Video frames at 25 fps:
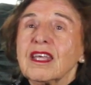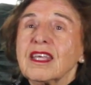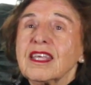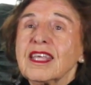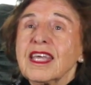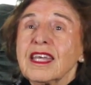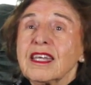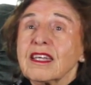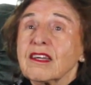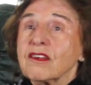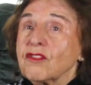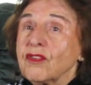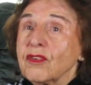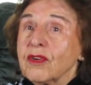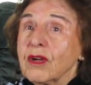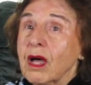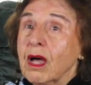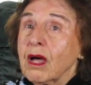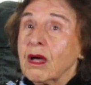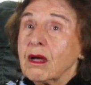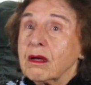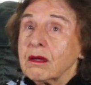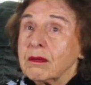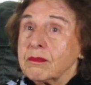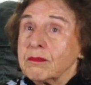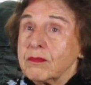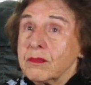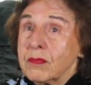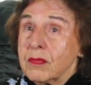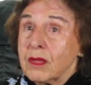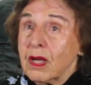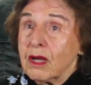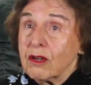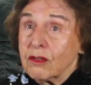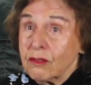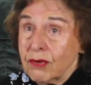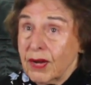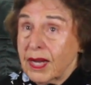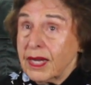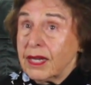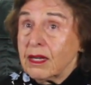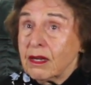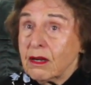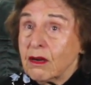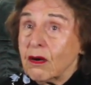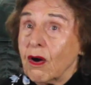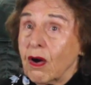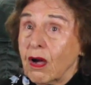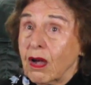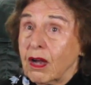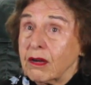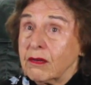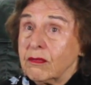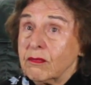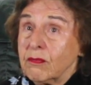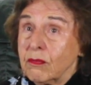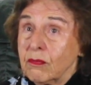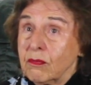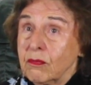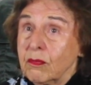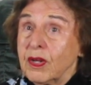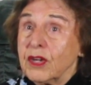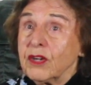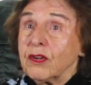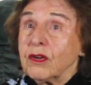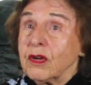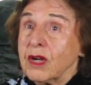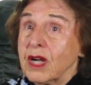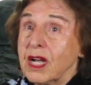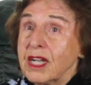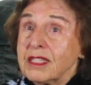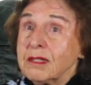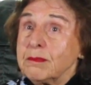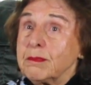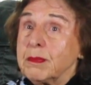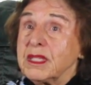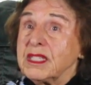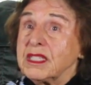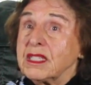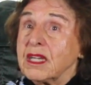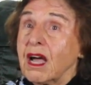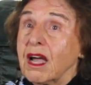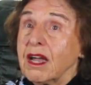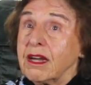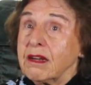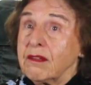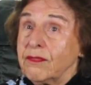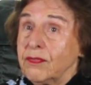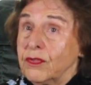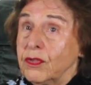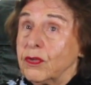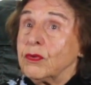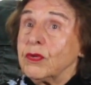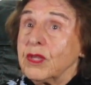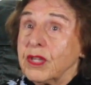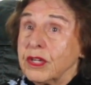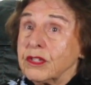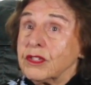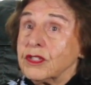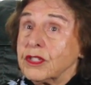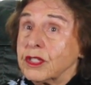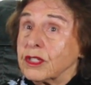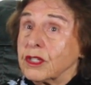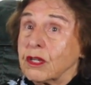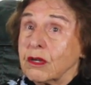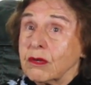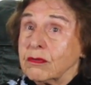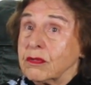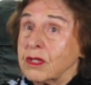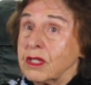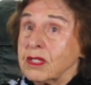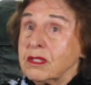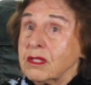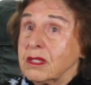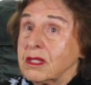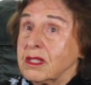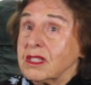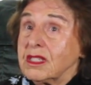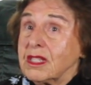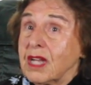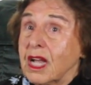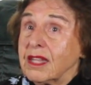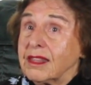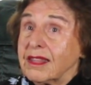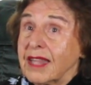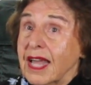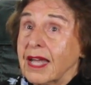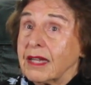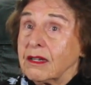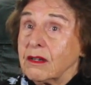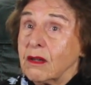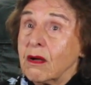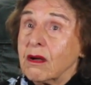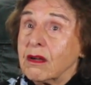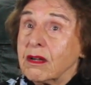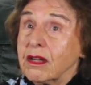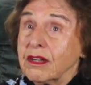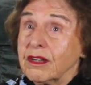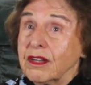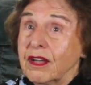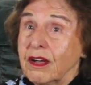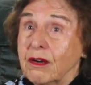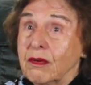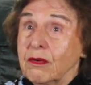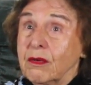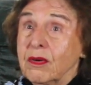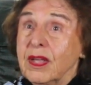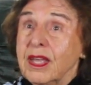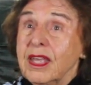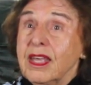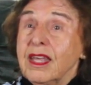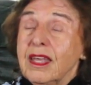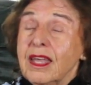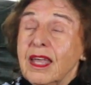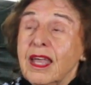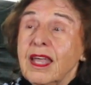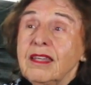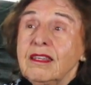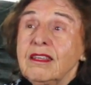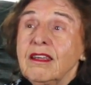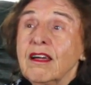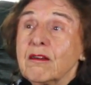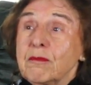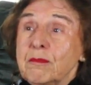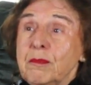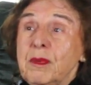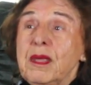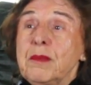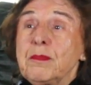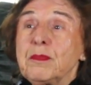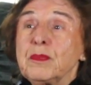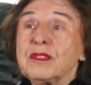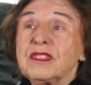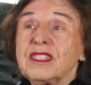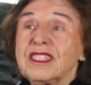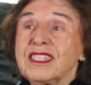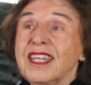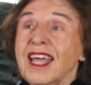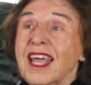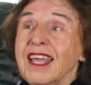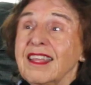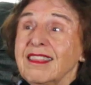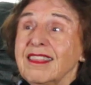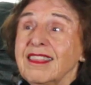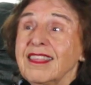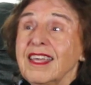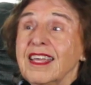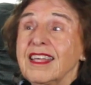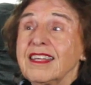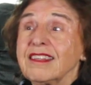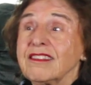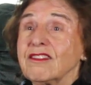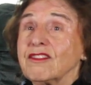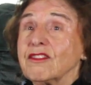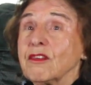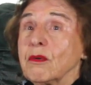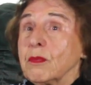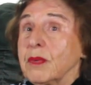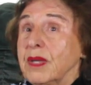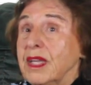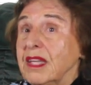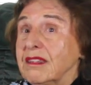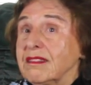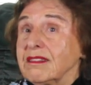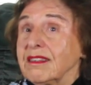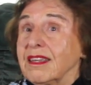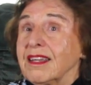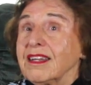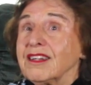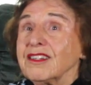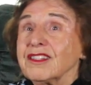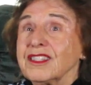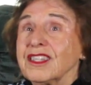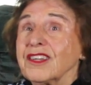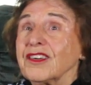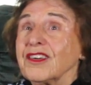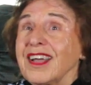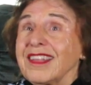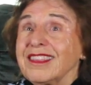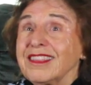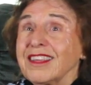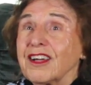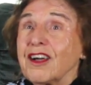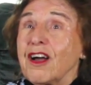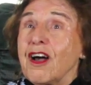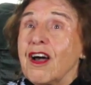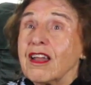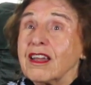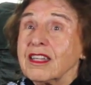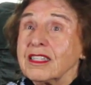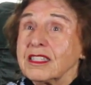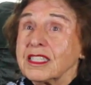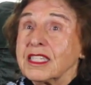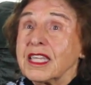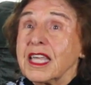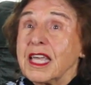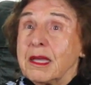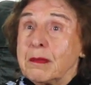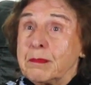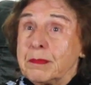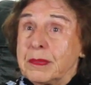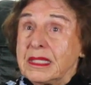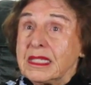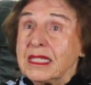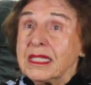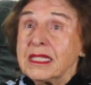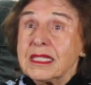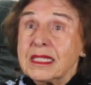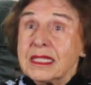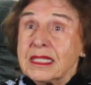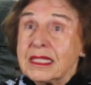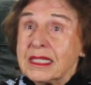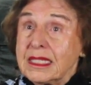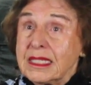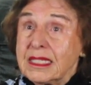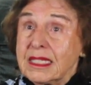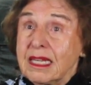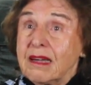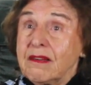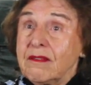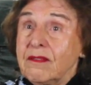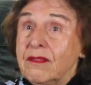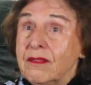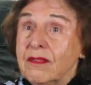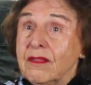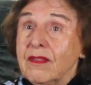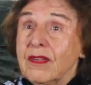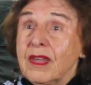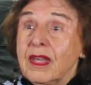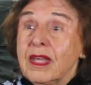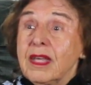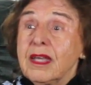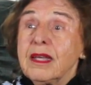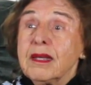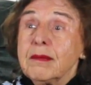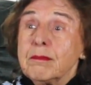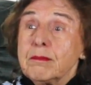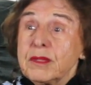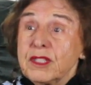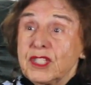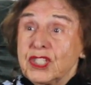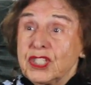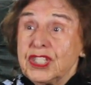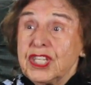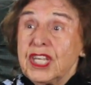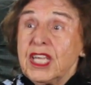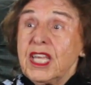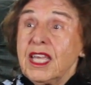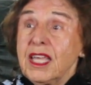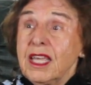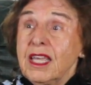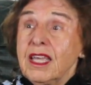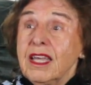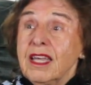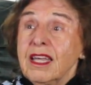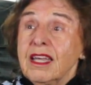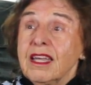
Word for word: get a, uh, a credit card when her husband died a few years ago. This is not that mm -hmm. long ago. And young people today think it's so easy because they're at the college campuses and stuff. Yeah. But she